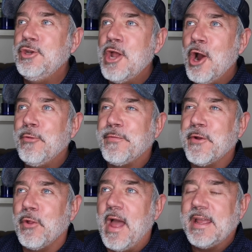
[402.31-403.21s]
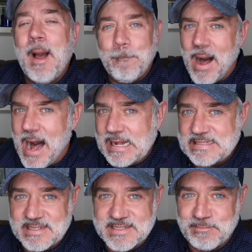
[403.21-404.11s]
know that they're like
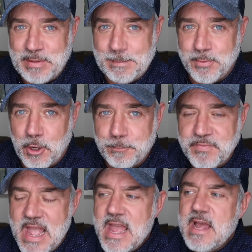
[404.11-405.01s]
composites of people.